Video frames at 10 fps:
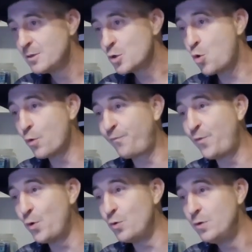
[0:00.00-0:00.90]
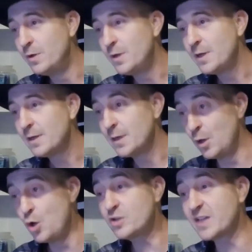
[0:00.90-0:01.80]
Corfu
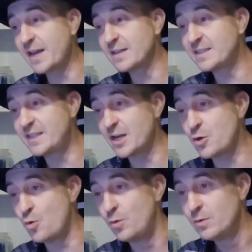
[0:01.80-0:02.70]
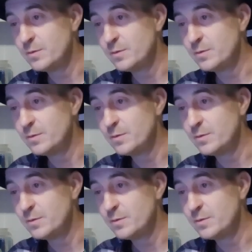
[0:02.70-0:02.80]
looks like a sickle.